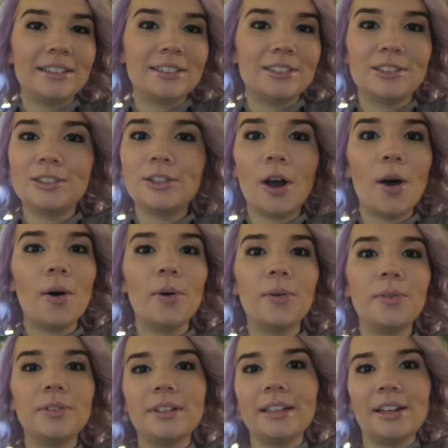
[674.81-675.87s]

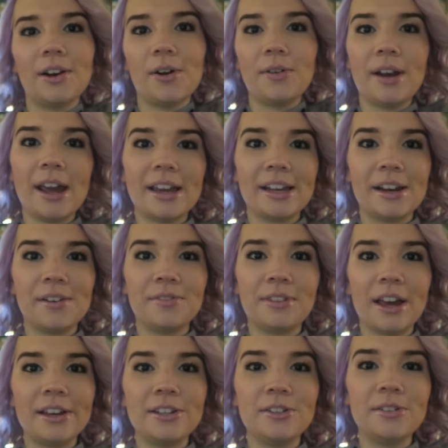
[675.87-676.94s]
so, you know, negative
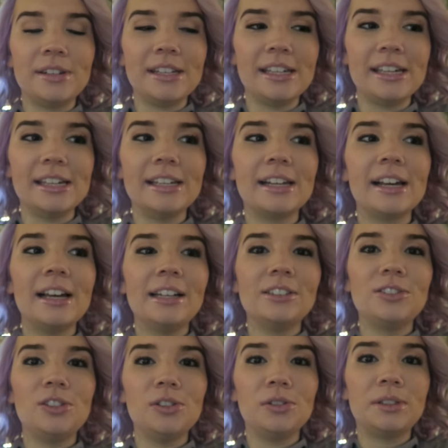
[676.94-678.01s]
that you need
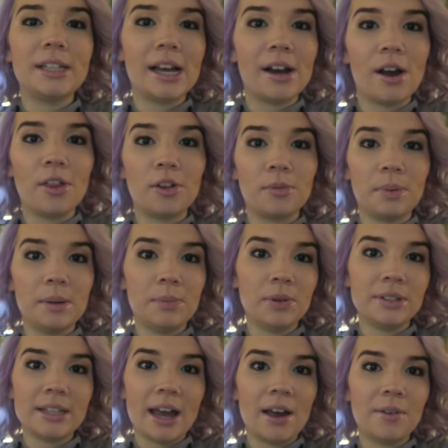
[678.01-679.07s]
to tear other
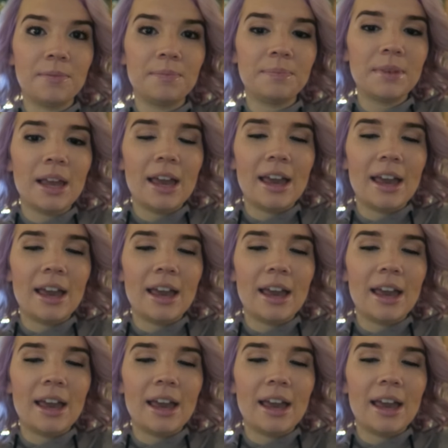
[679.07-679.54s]
people down.